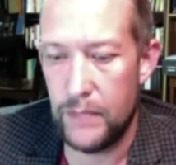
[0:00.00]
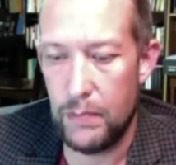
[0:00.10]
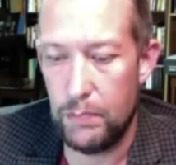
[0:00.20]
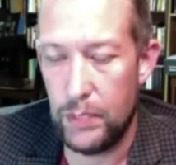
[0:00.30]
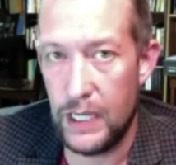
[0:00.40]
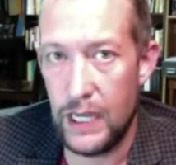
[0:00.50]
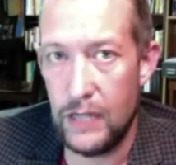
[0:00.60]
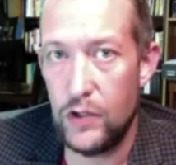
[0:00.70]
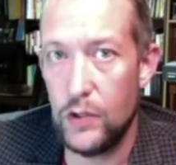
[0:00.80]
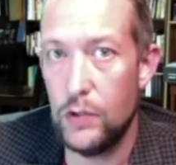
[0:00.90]

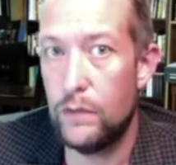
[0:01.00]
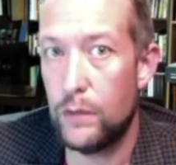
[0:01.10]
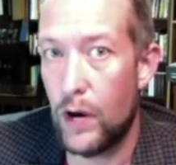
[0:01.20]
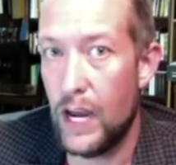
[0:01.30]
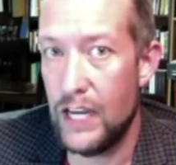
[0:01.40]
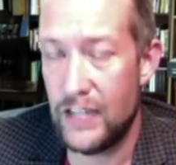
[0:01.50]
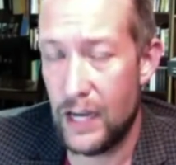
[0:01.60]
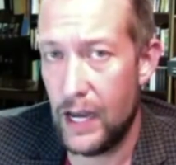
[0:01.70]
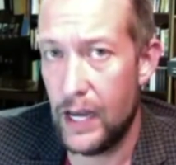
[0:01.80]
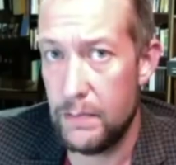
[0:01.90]
begin to, for a
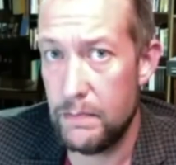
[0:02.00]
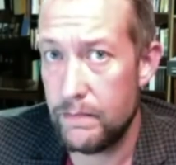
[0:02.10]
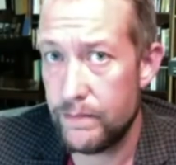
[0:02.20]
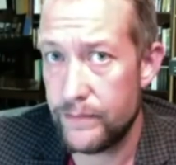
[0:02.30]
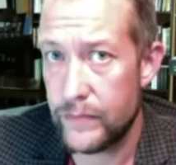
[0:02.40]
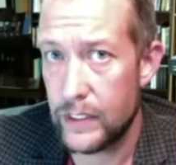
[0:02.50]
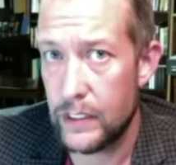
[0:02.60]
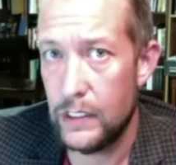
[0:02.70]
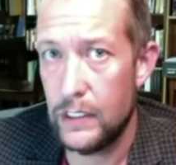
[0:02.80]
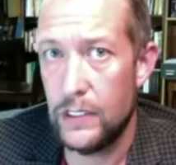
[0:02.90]
time,
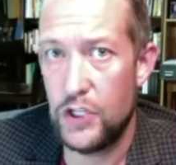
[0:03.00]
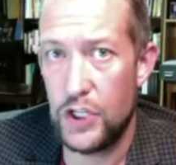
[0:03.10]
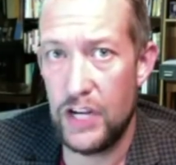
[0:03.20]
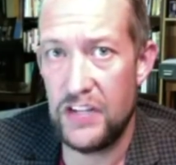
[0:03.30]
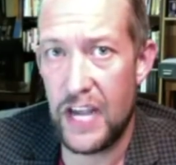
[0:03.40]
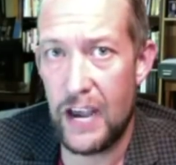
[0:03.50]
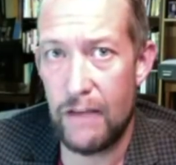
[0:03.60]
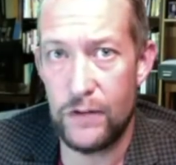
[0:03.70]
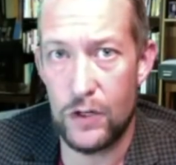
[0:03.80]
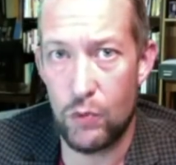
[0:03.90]
chase
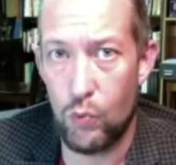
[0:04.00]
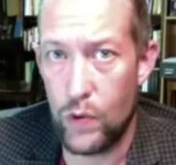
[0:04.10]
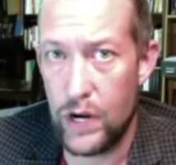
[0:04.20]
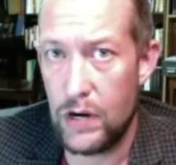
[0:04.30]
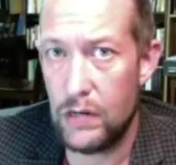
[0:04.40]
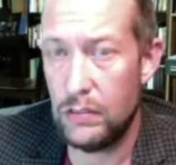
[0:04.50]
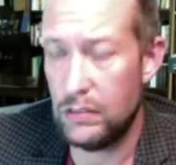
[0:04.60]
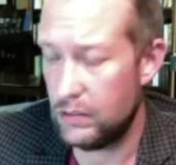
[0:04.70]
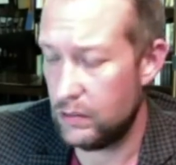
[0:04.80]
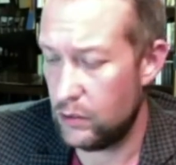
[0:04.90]
after
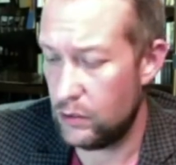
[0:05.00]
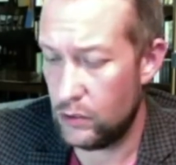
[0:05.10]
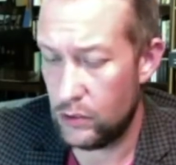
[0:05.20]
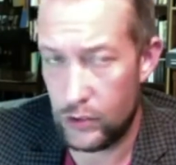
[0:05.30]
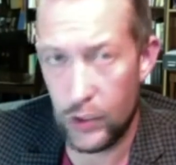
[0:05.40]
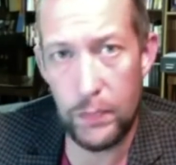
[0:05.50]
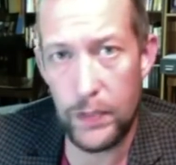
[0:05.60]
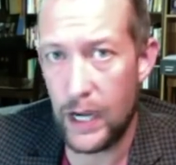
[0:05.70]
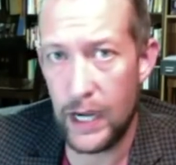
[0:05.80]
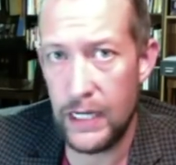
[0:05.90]
weird,
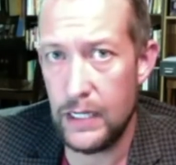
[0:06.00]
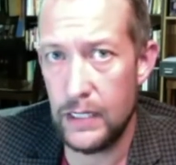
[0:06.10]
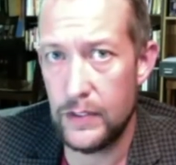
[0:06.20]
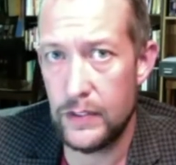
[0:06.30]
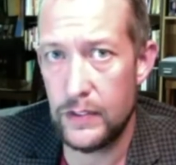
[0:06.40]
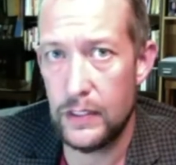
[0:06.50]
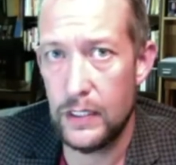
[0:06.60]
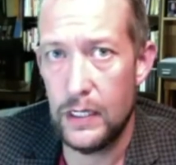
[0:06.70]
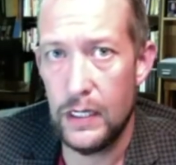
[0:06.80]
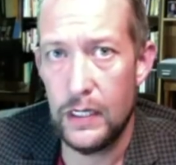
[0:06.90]
stupid ideas,
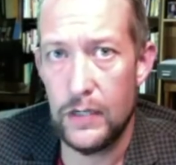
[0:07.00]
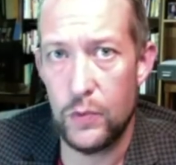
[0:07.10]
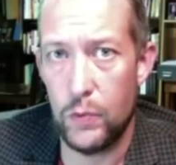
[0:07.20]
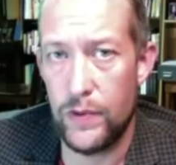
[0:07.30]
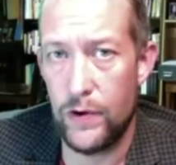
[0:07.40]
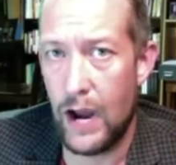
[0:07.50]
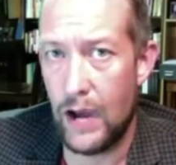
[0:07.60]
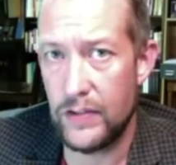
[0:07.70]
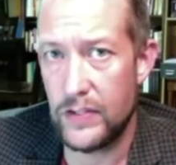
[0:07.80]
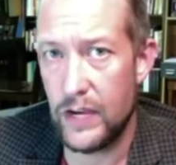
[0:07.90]
because when they're
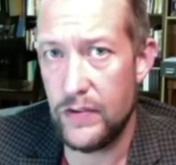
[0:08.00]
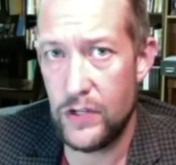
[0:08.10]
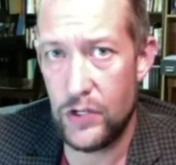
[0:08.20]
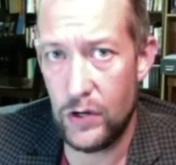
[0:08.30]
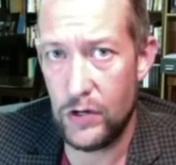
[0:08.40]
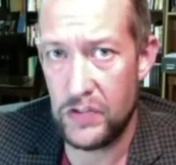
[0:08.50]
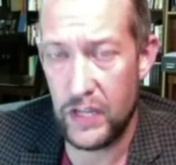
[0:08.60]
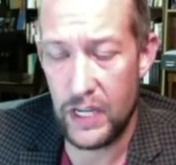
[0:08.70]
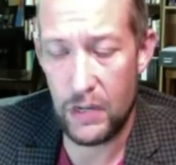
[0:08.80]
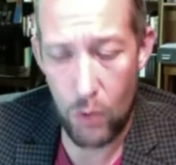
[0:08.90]
outside the church,
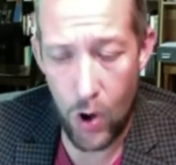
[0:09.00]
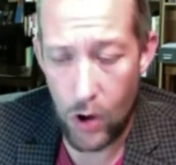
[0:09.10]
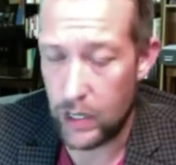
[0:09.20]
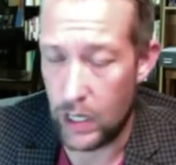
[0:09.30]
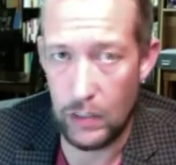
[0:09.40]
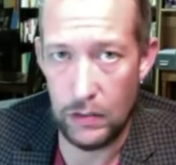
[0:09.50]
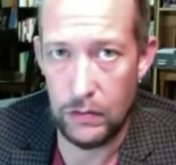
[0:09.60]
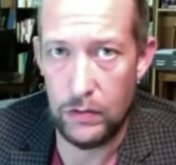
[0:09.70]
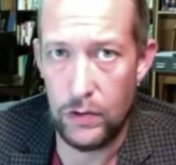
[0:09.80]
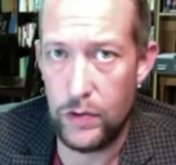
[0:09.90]
they get wonky.
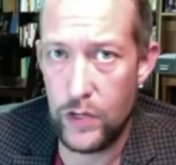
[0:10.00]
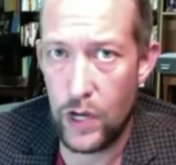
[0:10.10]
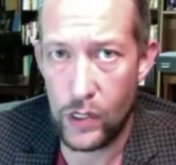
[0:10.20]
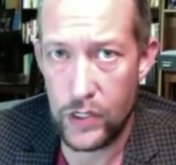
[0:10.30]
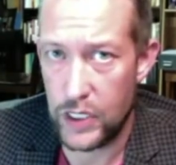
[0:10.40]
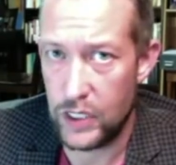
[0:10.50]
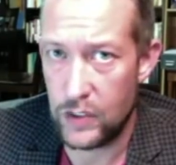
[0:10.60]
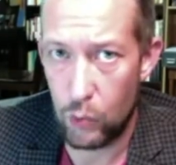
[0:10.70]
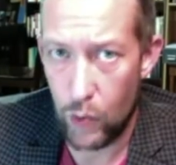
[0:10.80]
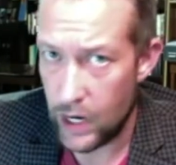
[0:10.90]
Their theology
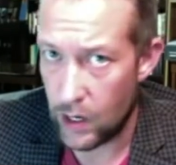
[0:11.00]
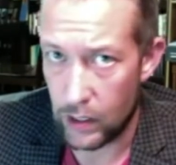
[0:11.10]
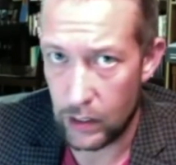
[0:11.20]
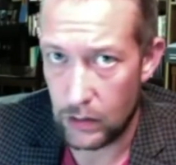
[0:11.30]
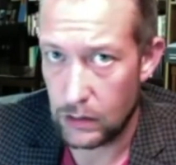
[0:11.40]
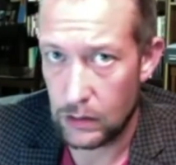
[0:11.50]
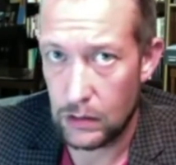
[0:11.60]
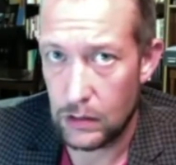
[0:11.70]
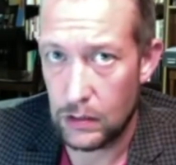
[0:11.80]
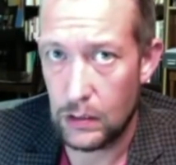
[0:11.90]
gets weird.
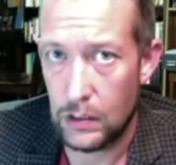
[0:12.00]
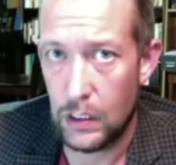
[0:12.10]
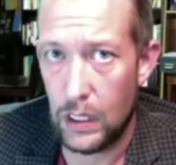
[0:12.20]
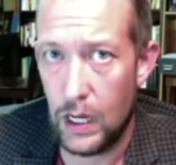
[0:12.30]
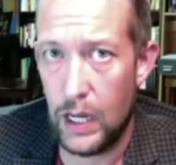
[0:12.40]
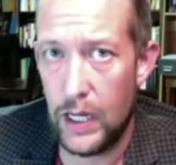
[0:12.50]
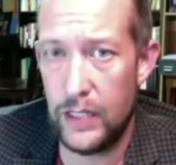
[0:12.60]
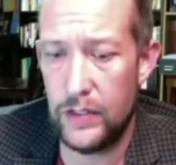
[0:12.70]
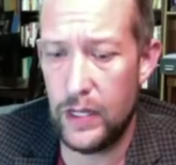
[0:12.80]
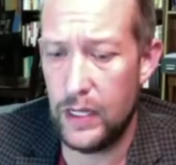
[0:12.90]

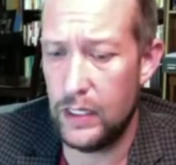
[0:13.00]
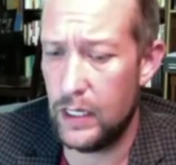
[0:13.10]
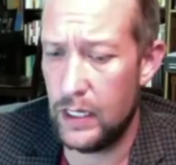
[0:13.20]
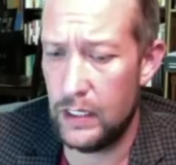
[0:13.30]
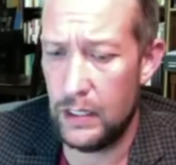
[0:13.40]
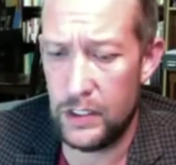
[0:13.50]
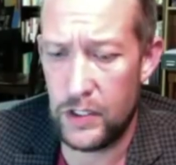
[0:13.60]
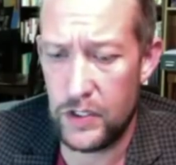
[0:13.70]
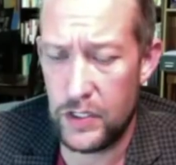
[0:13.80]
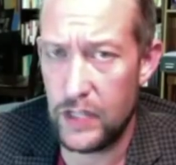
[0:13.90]
It
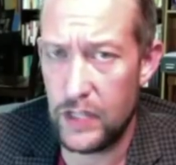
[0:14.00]
just